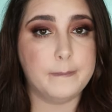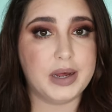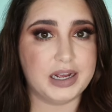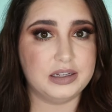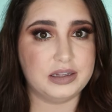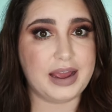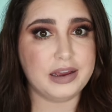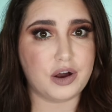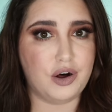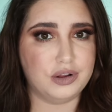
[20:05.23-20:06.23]
but I
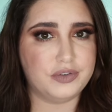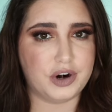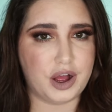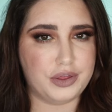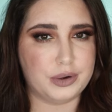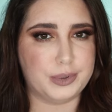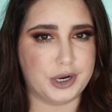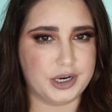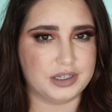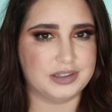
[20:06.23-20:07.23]
like all of her other
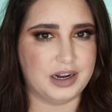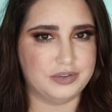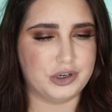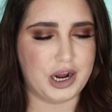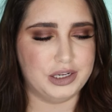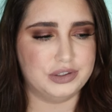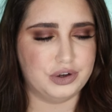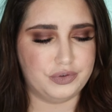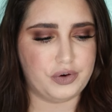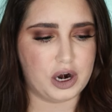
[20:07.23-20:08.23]
products that I've tried
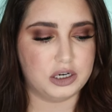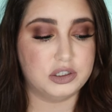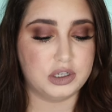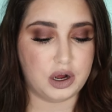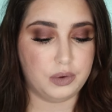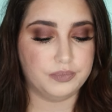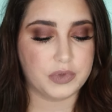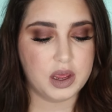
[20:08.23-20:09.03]
so far, so.